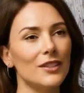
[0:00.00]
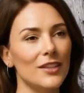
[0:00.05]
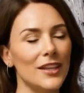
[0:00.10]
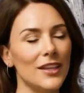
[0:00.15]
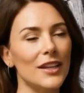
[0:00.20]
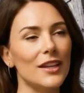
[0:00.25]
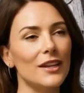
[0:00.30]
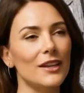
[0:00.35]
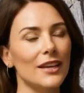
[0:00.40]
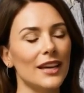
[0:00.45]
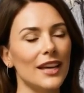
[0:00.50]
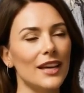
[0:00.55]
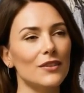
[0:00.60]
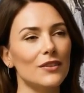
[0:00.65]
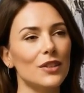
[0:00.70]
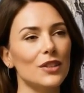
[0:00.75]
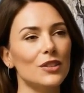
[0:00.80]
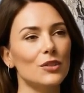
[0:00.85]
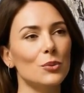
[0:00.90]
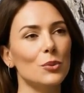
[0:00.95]
In fact, it
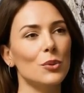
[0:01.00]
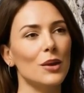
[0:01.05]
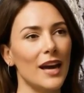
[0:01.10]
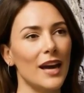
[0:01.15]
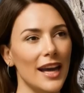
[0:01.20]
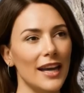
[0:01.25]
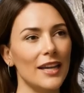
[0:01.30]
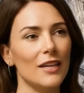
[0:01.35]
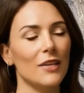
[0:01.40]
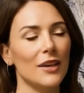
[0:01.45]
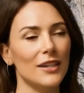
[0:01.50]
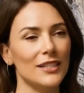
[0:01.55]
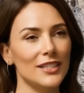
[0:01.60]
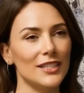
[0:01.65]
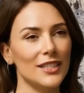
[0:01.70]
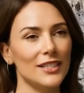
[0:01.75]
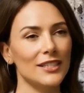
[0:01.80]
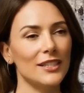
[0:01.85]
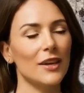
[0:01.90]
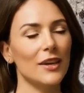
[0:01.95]
can have the opposite
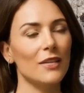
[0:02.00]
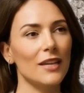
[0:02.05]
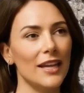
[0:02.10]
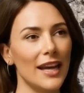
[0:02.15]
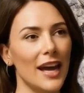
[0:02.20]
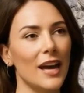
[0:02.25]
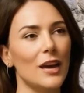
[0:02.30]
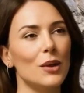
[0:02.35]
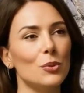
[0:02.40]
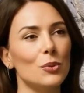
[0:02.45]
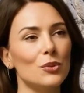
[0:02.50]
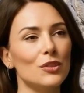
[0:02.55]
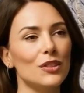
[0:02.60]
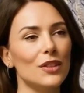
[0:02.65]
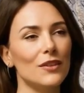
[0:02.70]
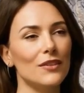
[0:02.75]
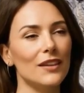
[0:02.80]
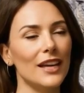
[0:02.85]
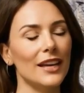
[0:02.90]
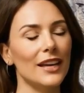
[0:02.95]
effect. But when you
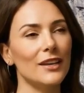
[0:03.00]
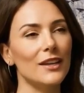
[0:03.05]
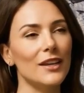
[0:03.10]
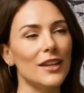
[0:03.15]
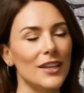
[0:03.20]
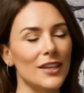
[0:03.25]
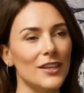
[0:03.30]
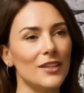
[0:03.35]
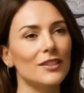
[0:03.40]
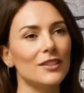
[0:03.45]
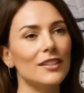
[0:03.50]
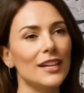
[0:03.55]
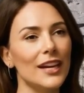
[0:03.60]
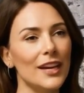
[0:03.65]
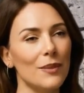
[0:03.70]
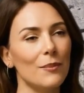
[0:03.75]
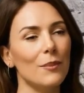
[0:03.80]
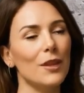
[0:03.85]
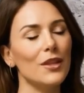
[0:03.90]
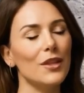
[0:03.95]
shift how you stimulate
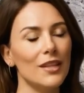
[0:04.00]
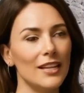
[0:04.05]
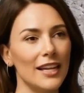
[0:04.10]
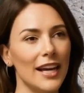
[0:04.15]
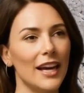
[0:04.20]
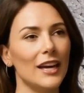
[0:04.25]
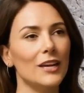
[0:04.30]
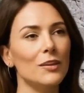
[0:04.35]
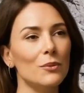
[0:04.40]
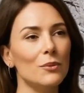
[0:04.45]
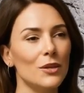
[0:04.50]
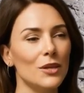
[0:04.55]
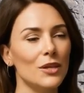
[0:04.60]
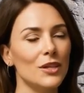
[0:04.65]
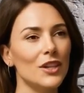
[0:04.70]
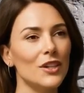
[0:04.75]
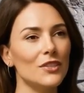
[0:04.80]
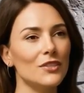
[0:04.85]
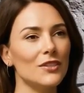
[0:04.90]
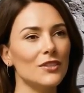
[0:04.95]
your body, just
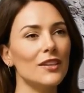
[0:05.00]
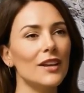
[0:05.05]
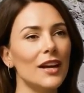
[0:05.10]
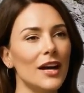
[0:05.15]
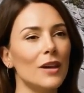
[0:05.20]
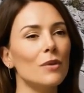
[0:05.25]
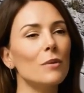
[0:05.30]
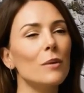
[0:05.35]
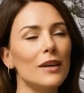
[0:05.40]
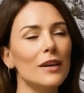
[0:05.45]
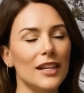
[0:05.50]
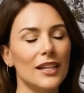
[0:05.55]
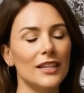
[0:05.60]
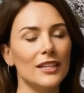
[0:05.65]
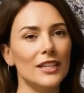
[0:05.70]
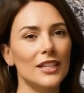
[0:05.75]
slightly, you unlock